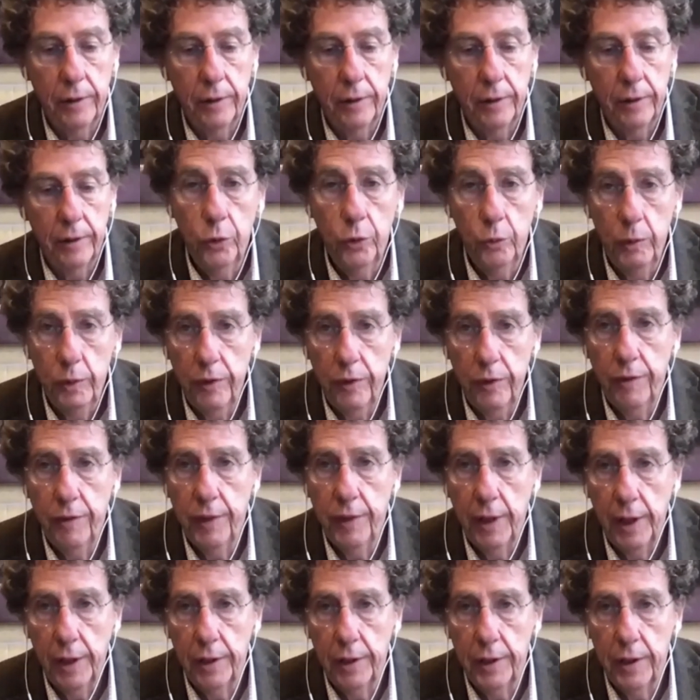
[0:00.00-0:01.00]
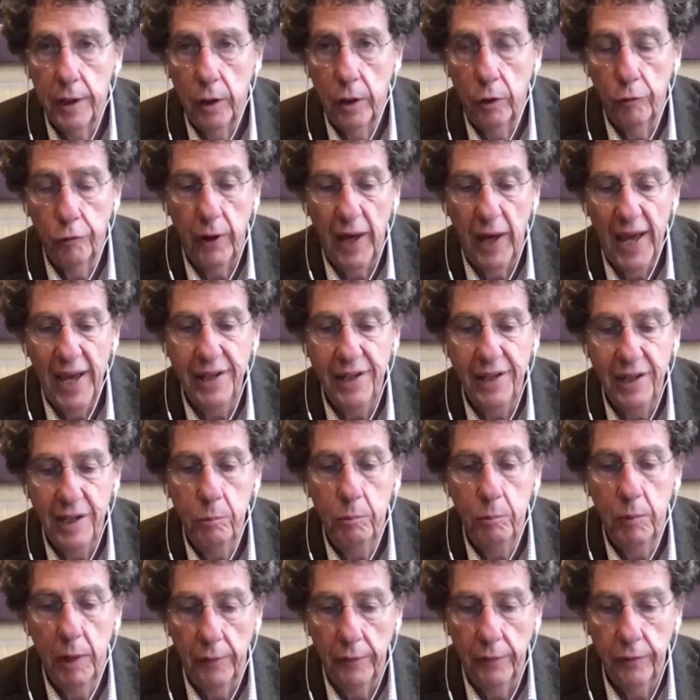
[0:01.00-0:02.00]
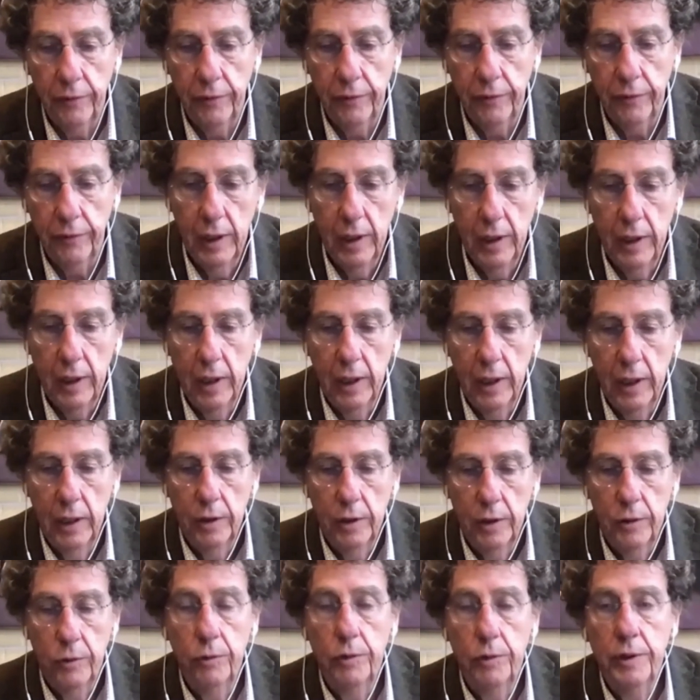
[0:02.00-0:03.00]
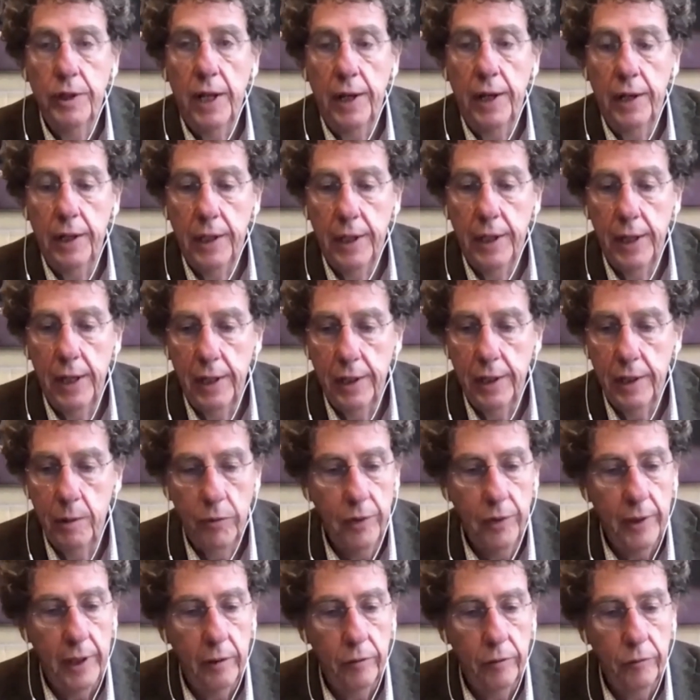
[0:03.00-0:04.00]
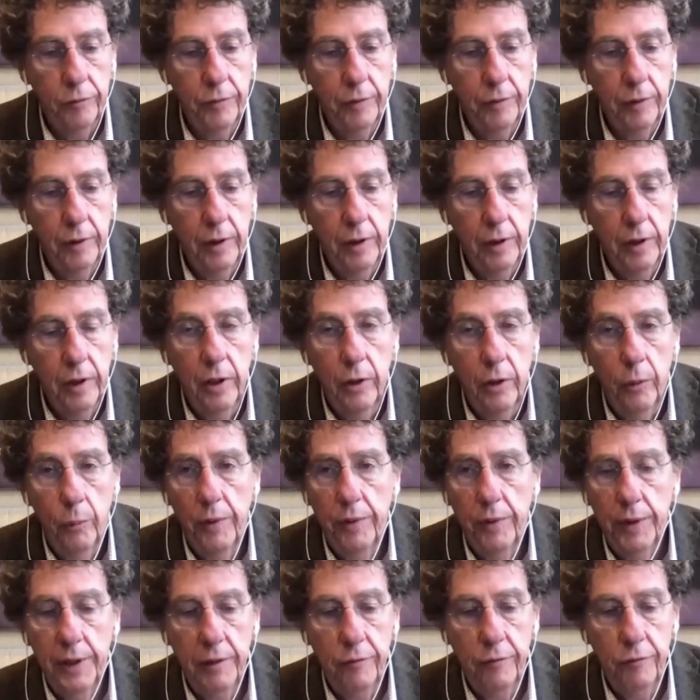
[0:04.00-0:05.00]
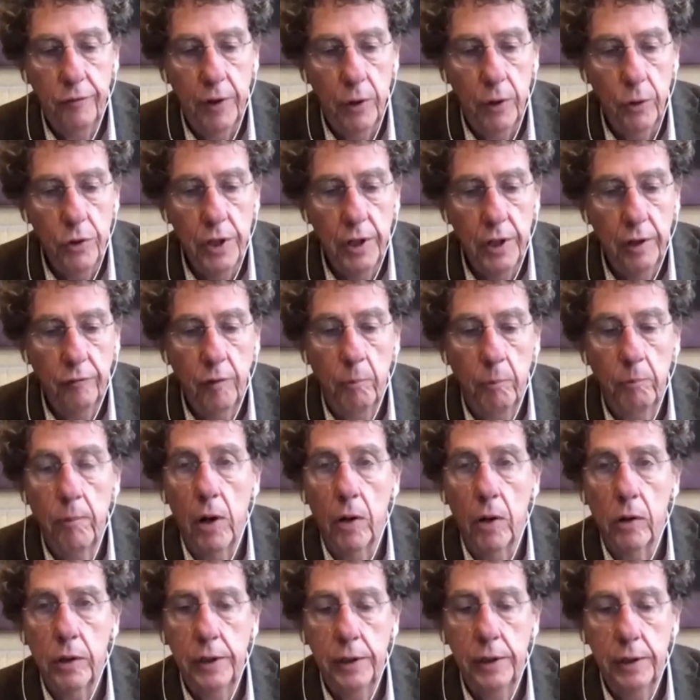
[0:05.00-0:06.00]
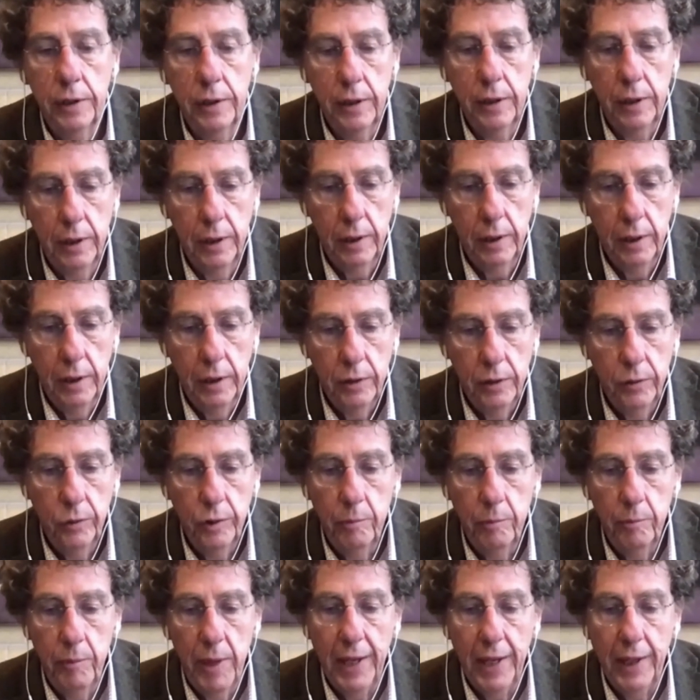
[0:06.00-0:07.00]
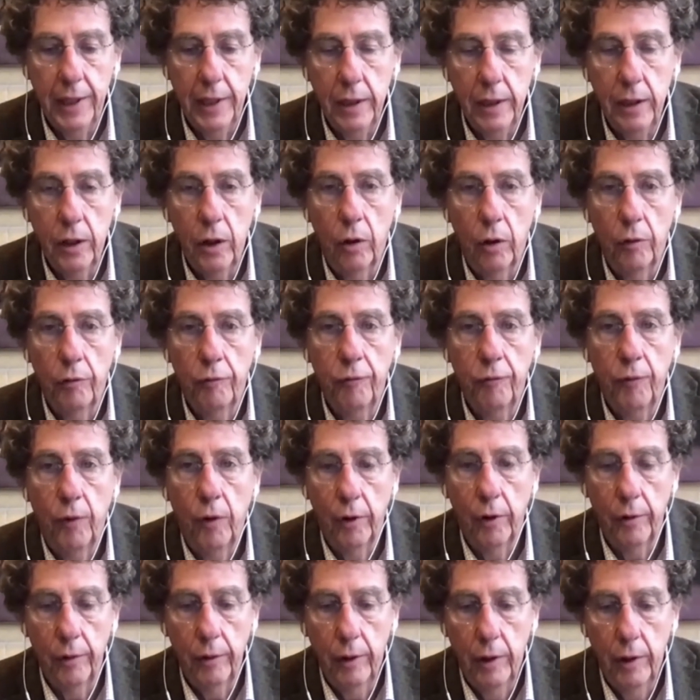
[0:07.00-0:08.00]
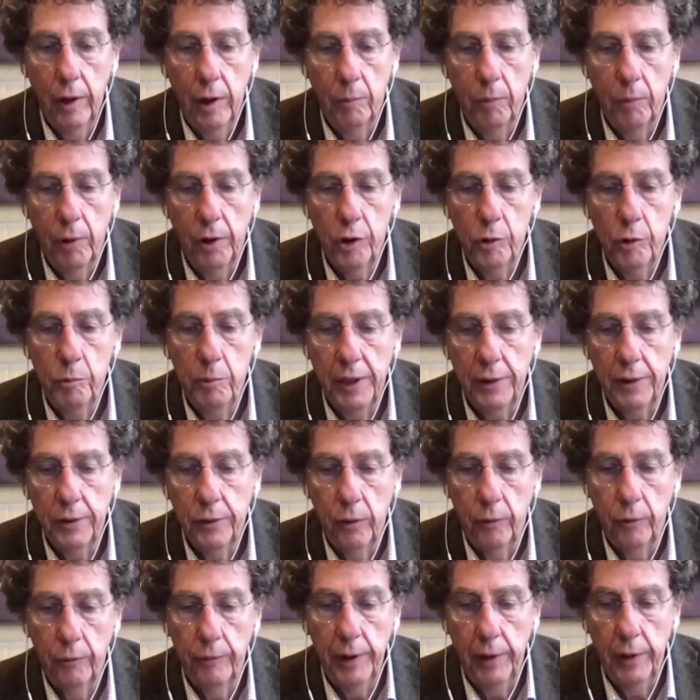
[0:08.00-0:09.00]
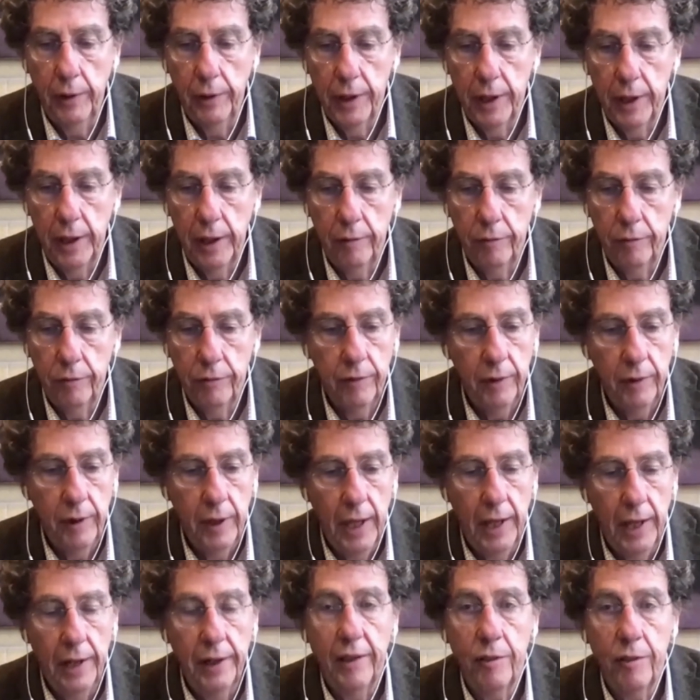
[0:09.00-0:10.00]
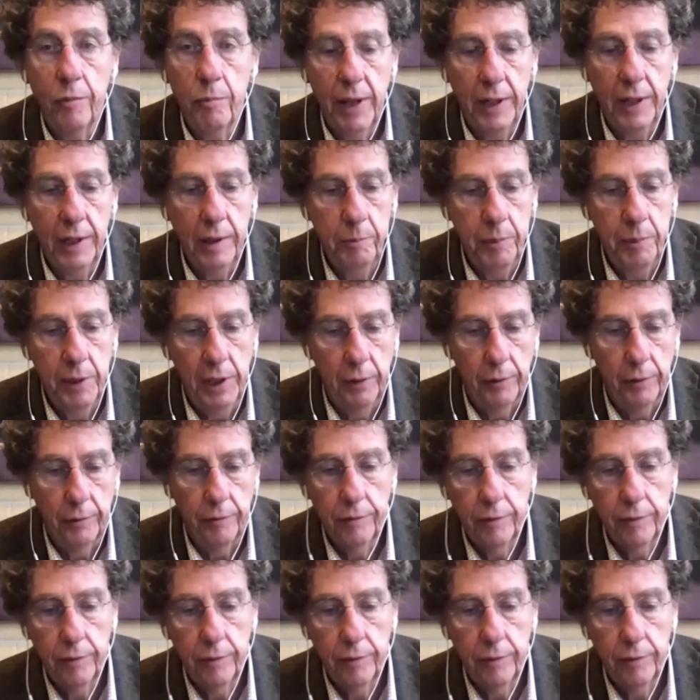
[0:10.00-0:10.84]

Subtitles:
to his studio for 18 months to dedicate himself with the devotion of a monk to the making of 4 monumental reliefs and as many pillars.